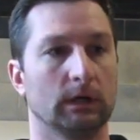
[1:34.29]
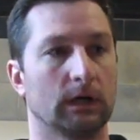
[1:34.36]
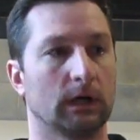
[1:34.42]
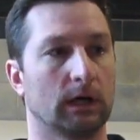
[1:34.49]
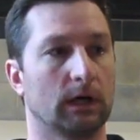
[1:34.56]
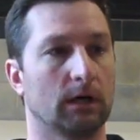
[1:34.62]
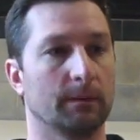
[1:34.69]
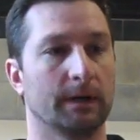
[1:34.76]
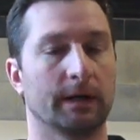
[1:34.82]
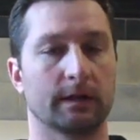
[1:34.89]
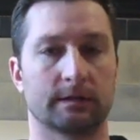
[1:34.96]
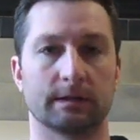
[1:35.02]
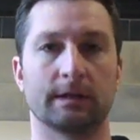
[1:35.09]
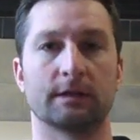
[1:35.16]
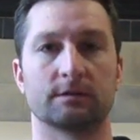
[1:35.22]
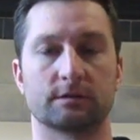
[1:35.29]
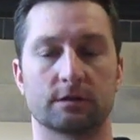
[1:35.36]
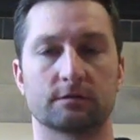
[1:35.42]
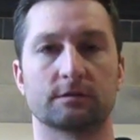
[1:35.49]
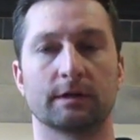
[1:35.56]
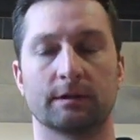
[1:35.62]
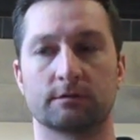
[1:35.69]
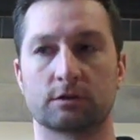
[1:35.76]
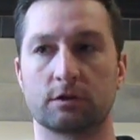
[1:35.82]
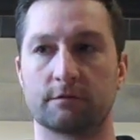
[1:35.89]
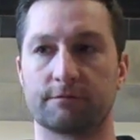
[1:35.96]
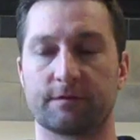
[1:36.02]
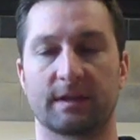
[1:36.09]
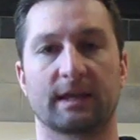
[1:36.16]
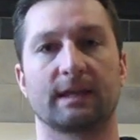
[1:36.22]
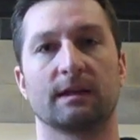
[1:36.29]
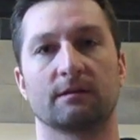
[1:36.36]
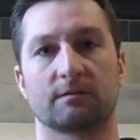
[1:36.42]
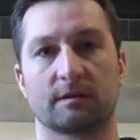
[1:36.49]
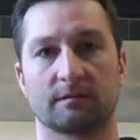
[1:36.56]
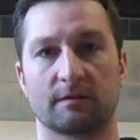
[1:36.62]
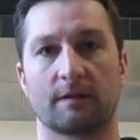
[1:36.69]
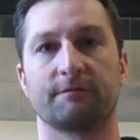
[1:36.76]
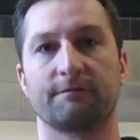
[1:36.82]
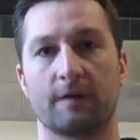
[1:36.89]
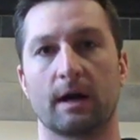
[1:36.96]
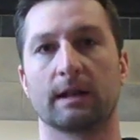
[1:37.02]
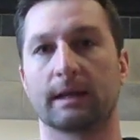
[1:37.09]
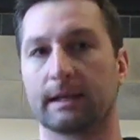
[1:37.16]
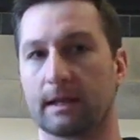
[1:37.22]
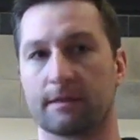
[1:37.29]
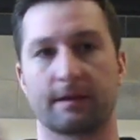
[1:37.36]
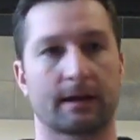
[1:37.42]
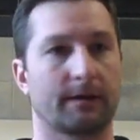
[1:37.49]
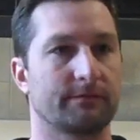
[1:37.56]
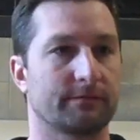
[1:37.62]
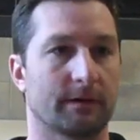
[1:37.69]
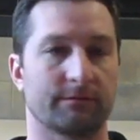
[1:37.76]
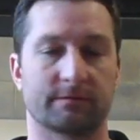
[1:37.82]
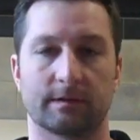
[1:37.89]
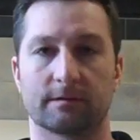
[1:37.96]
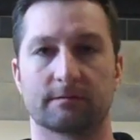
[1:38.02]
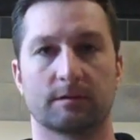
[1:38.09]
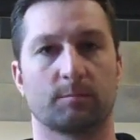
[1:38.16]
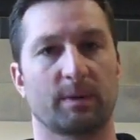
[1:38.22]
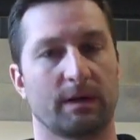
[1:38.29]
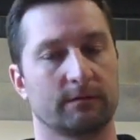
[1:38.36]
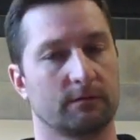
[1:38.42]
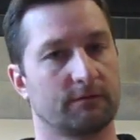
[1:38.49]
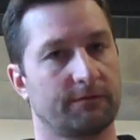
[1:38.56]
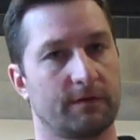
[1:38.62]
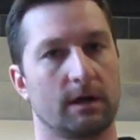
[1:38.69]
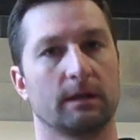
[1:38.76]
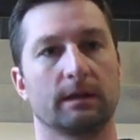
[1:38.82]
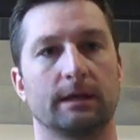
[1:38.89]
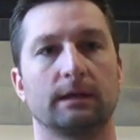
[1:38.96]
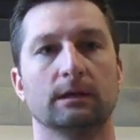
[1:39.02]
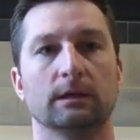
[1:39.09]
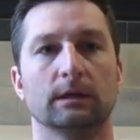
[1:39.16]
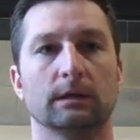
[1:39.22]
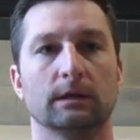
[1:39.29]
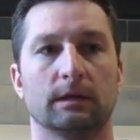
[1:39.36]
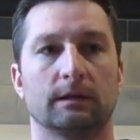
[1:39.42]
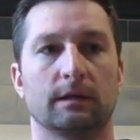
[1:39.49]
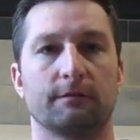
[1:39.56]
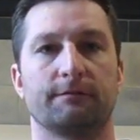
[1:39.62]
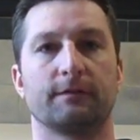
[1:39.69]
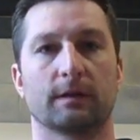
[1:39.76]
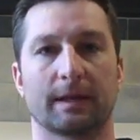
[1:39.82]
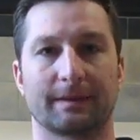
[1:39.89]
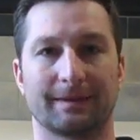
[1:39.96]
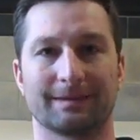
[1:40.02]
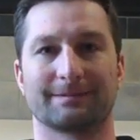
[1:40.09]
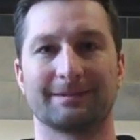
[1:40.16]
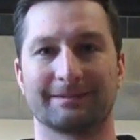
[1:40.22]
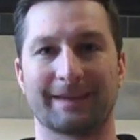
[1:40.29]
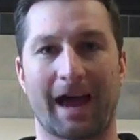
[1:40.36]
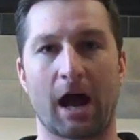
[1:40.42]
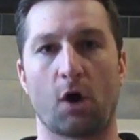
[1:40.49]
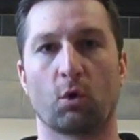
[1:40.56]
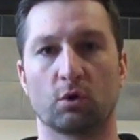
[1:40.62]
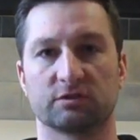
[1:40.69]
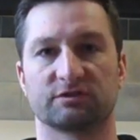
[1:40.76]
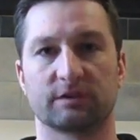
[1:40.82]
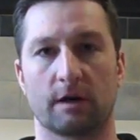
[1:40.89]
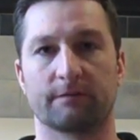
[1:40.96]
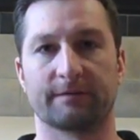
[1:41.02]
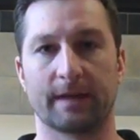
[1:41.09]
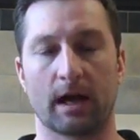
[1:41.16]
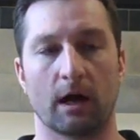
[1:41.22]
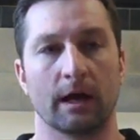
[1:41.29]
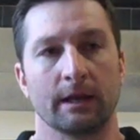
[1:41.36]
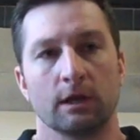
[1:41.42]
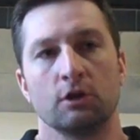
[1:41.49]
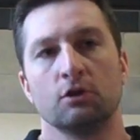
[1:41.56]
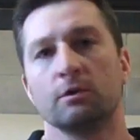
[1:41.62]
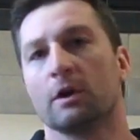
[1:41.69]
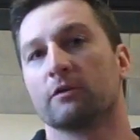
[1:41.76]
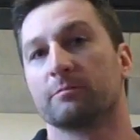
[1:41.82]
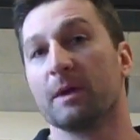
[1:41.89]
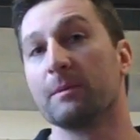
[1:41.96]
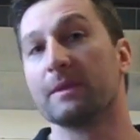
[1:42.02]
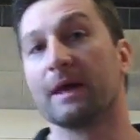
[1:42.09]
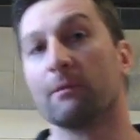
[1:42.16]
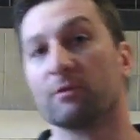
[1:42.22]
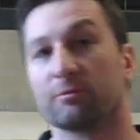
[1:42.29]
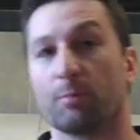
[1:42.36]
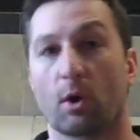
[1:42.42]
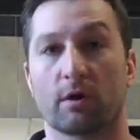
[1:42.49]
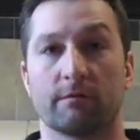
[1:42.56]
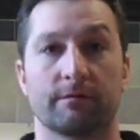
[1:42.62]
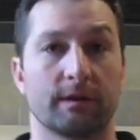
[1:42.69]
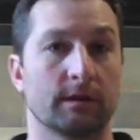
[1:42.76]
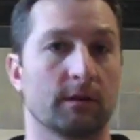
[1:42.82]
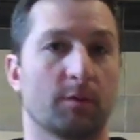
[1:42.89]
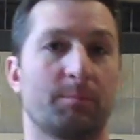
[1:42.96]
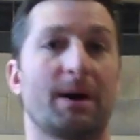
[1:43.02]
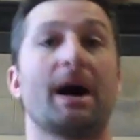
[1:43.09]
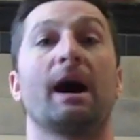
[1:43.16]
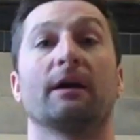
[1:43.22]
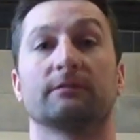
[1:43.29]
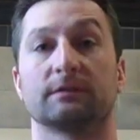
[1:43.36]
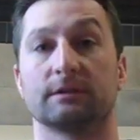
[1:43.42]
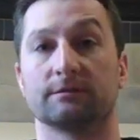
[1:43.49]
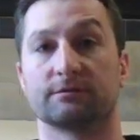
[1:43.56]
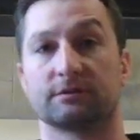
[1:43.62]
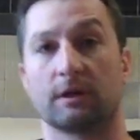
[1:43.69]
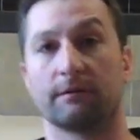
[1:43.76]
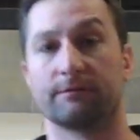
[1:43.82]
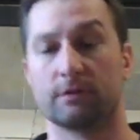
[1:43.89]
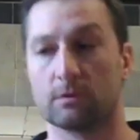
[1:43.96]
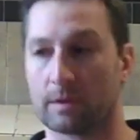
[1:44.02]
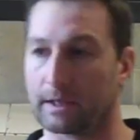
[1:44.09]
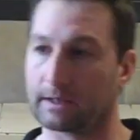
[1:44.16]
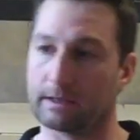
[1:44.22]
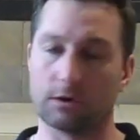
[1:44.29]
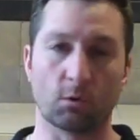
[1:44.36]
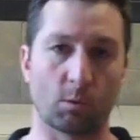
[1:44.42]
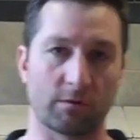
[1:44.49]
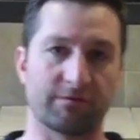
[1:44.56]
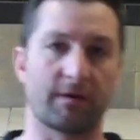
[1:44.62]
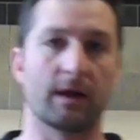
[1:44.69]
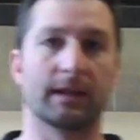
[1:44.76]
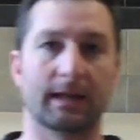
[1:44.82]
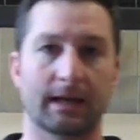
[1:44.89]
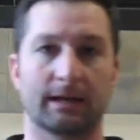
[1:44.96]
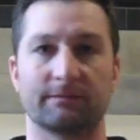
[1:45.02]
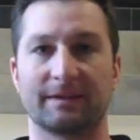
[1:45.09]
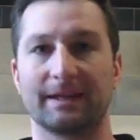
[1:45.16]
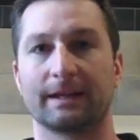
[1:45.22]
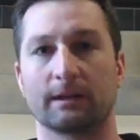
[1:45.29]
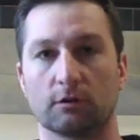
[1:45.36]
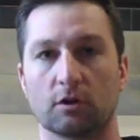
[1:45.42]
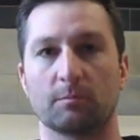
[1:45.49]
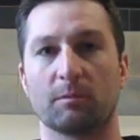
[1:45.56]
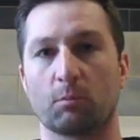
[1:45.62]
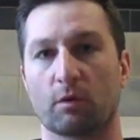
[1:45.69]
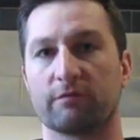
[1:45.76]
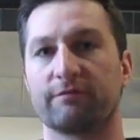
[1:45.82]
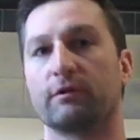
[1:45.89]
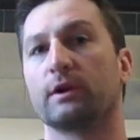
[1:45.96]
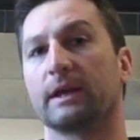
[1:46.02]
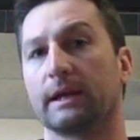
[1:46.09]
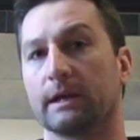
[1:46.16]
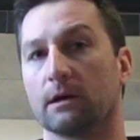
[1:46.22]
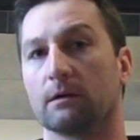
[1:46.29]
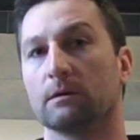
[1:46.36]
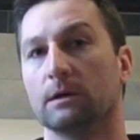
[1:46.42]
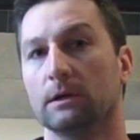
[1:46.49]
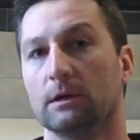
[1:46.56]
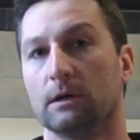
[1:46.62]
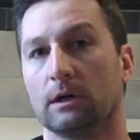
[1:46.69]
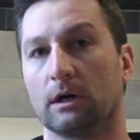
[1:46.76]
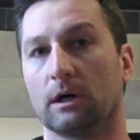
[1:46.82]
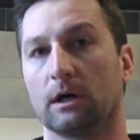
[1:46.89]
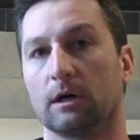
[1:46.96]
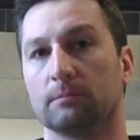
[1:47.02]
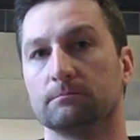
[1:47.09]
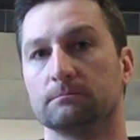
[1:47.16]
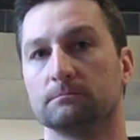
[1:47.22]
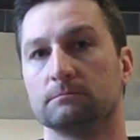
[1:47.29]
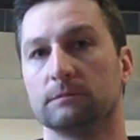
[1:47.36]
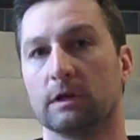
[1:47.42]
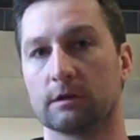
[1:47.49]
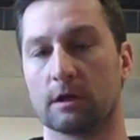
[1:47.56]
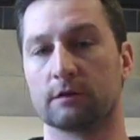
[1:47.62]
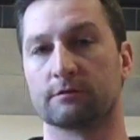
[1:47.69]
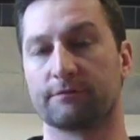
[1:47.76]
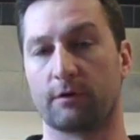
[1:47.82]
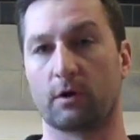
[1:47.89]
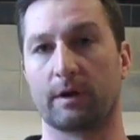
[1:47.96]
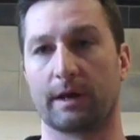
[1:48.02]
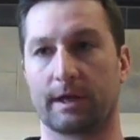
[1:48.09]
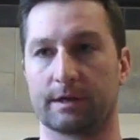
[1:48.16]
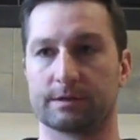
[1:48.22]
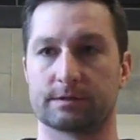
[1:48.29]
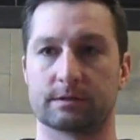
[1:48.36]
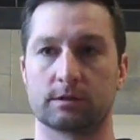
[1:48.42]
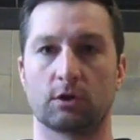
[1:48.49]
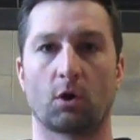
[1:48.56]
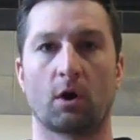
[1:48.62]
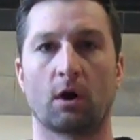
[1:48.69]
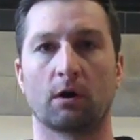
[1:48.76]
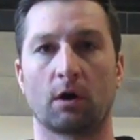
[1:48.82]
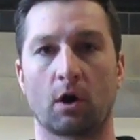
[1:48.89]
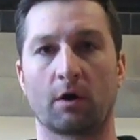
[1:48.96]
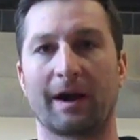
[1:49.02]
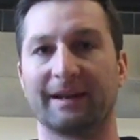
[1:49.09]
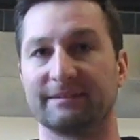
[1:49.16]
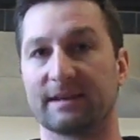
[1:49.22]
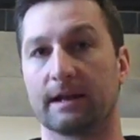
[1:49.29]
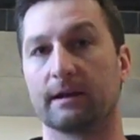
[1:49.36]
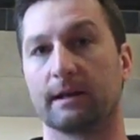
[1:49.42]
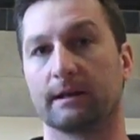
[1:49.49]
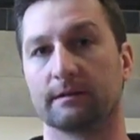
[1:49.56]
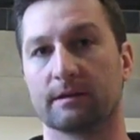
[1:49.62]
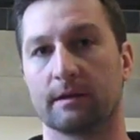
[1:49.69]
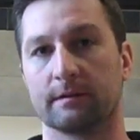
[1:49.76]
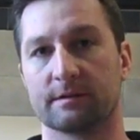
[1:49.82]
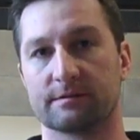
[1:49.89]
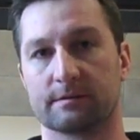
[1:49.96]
Uh, and, it, and it's just it's good for the kids because they finally and I think I, I said this in the past. It's finally they feel like this is our stuff now. And, and, who knows, maybe that was part of the, you know, the positive stuff too. Like, you know, we're finally kind of getting a little bit more footing here um, as far as, you know, our, our identity in the, in the,